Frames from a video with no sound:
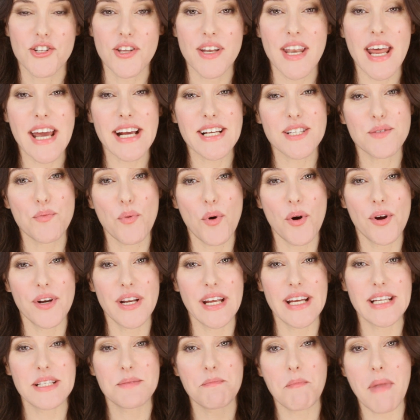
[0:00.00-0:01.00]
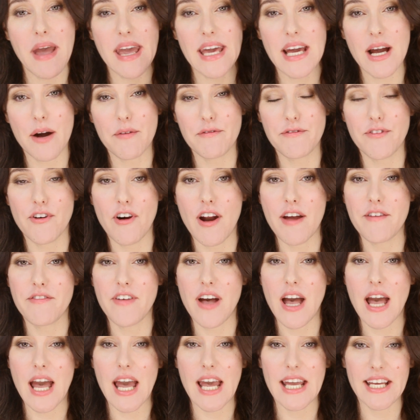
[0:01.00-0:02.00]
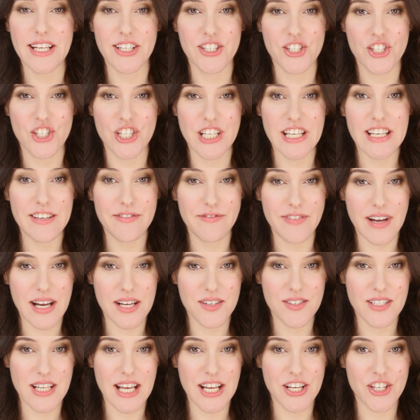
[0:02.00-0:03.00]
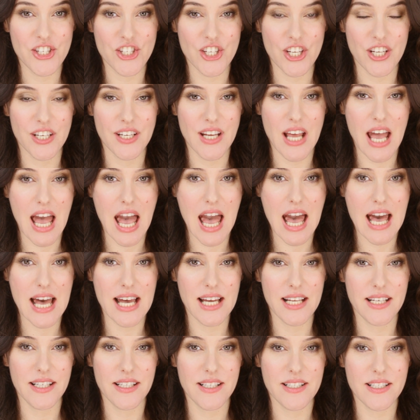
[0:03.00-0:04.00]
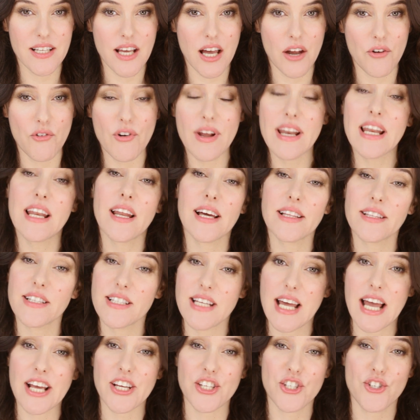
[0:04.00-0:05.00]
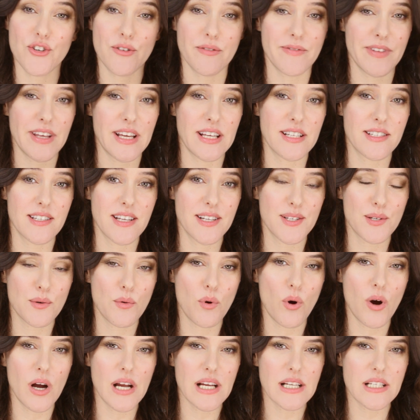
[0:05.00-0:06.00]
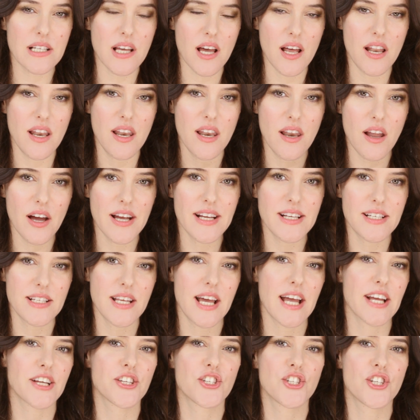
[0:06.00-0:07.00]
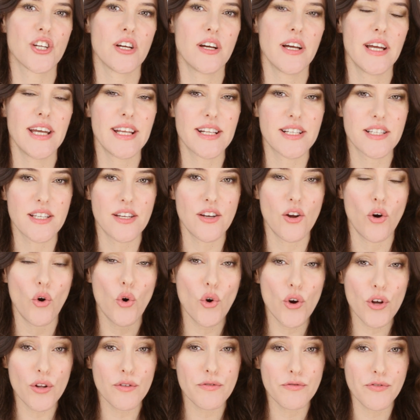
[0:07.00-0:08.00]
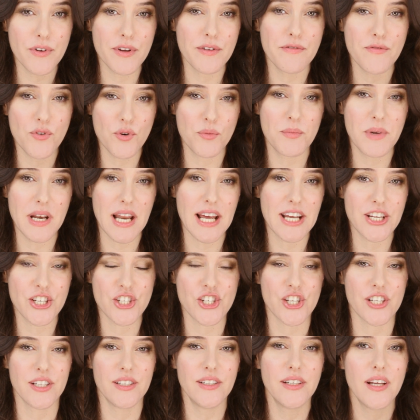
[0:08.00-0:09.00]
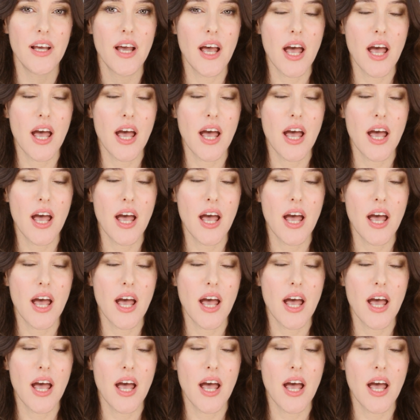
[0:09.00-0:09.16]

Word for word: the next one is Make Up For Ever HD Foundation, and I really like the texture of this. It's quite a light texture. It's an oil-free formulation,